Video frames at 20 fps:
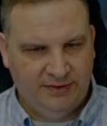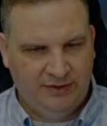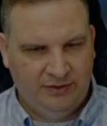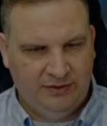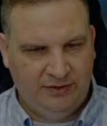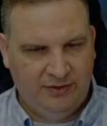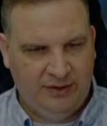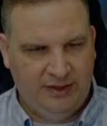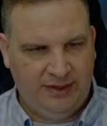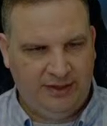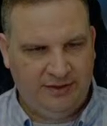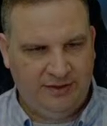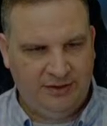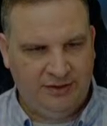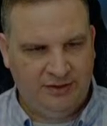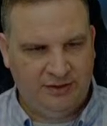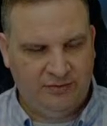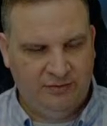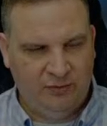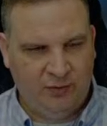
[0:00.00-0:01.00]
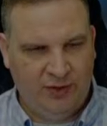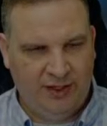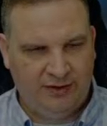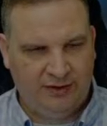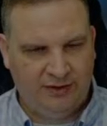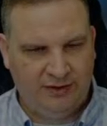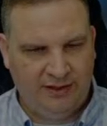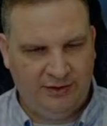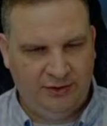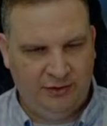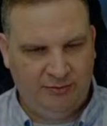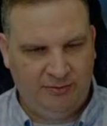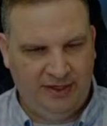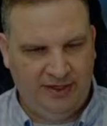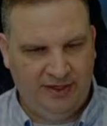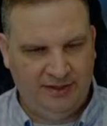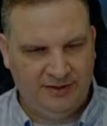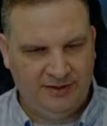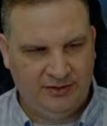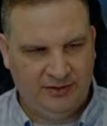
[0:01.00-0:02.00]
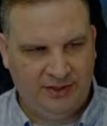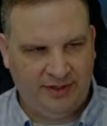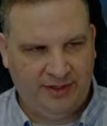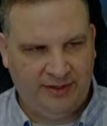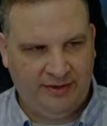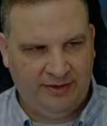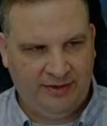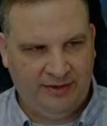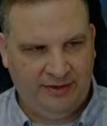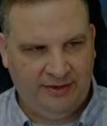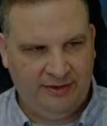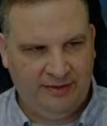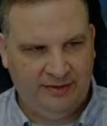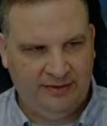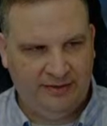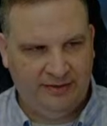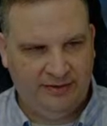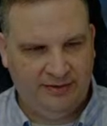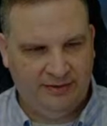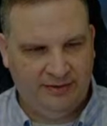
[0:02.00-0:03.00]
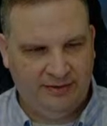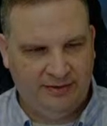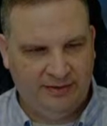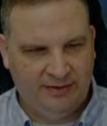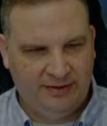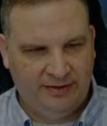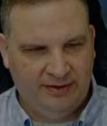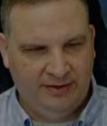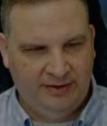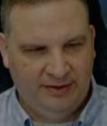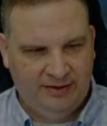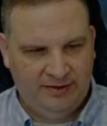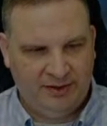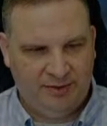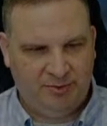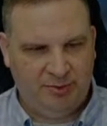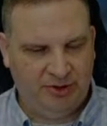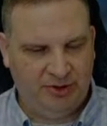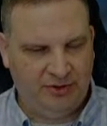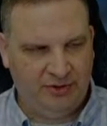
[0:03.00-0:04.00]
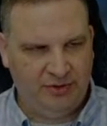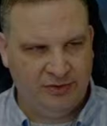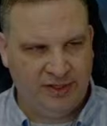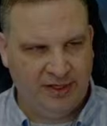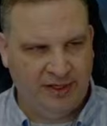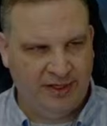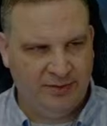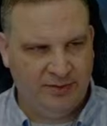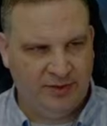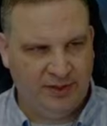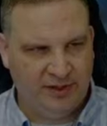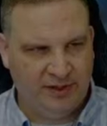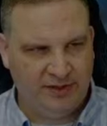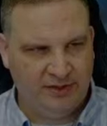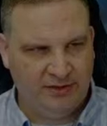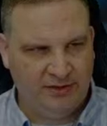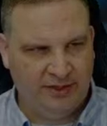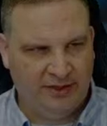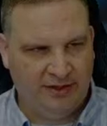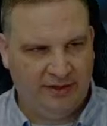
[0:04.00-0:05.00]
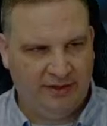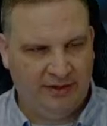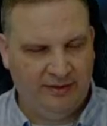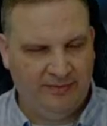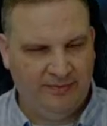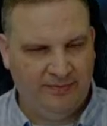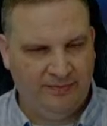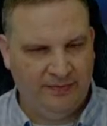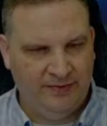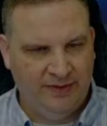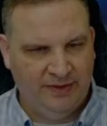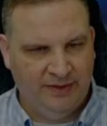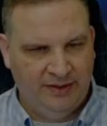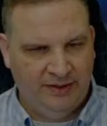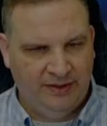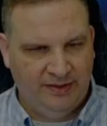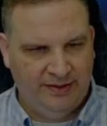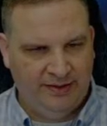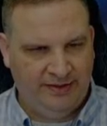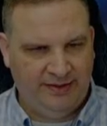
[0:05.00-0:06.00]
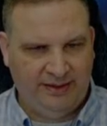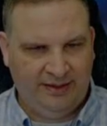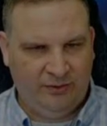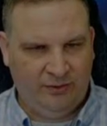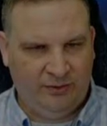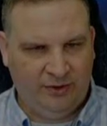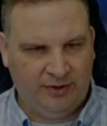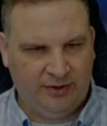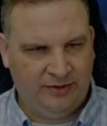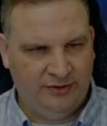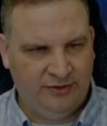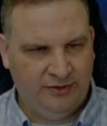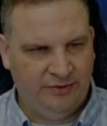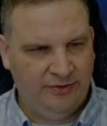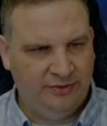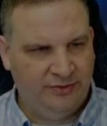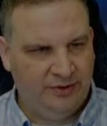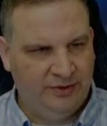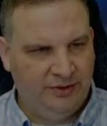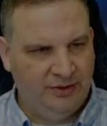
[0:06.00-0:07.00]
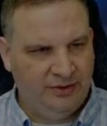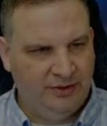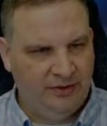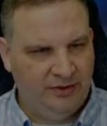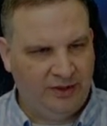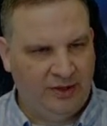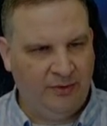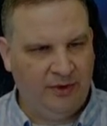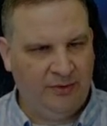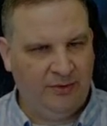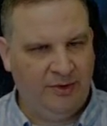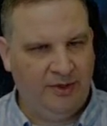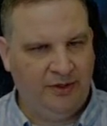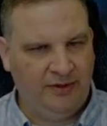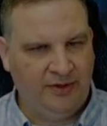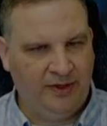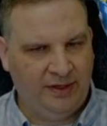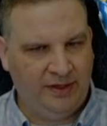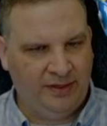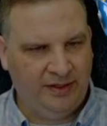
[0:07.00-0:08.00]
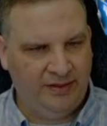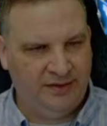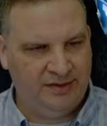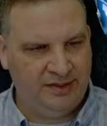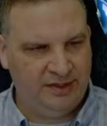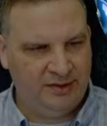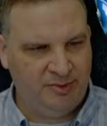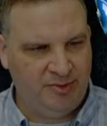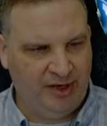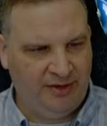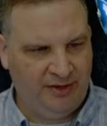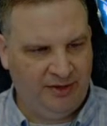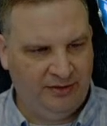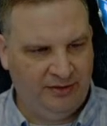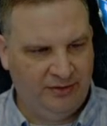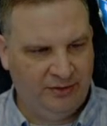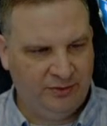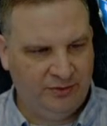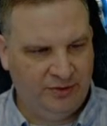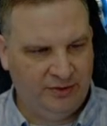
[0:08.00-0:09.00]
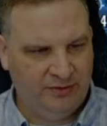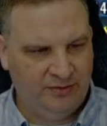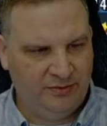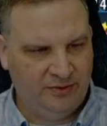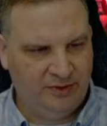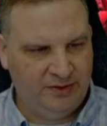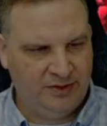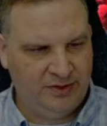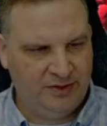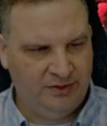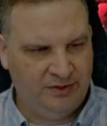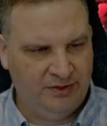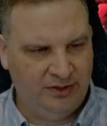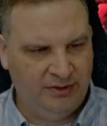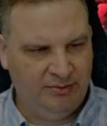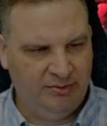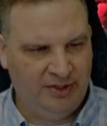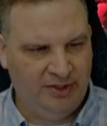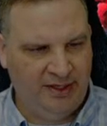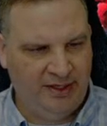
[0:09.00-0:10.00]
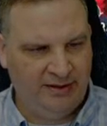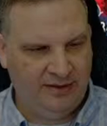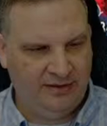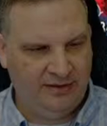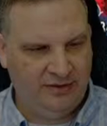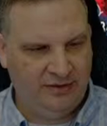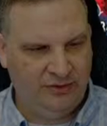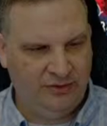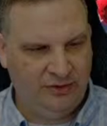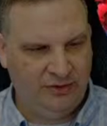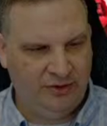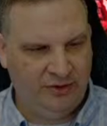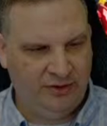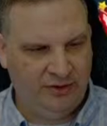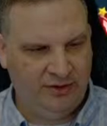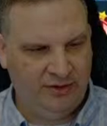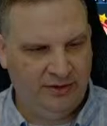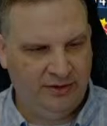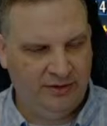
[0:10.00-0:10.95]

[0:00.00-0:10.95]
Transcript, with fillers: Or I could just wait till I do my SLKR. I'll just put those guys with SLKR. That, that'll work too. Okay, what are we going to take against these bounty hunters? What What's good but not too good?